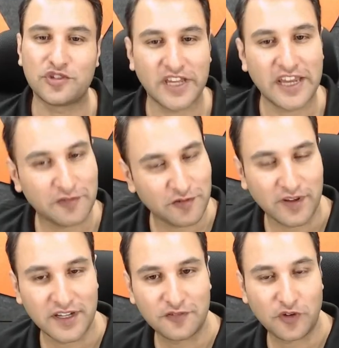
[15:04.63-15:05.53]

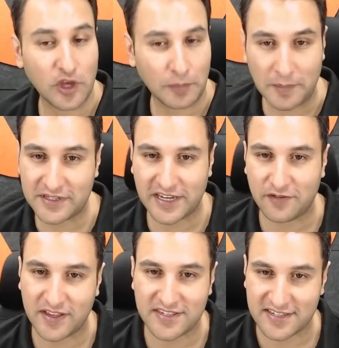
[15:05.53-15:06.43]
your upcoming JEE
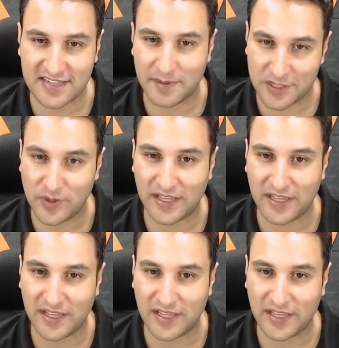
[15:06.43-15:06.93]
Advanced exam as